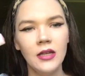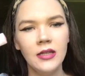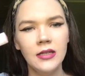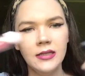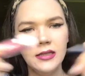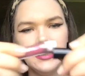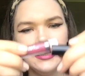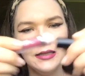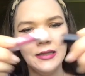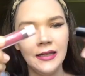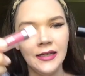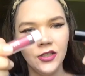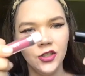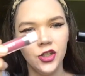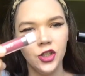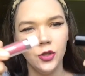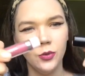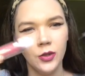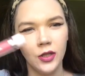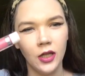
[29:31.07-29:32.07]
This is an
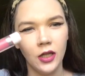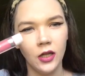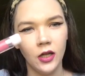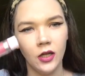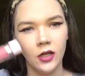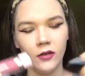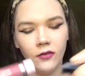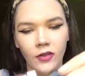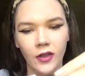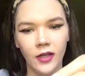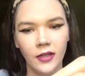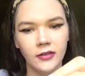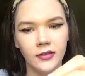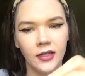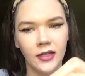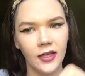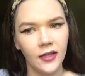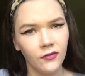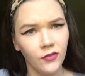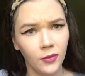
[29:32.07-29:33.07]
issue with a lot of things
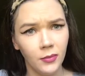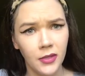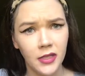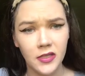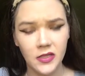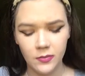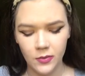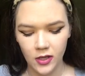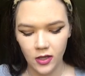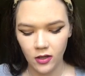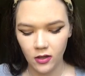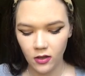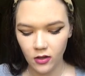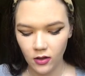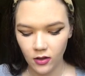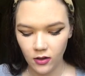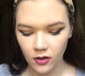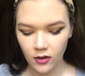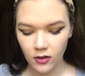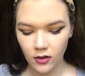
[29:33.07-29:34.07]
I get from Ipsy.
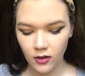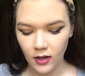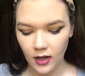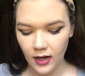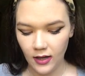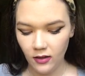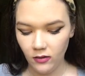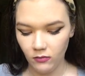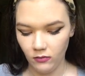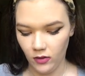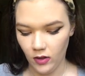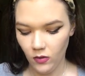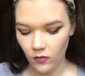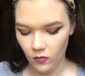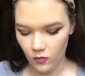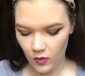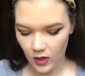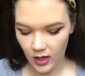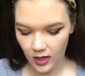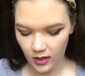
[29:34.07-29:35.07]
I don't know
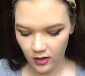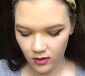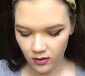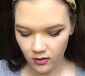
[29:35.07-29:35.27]
why.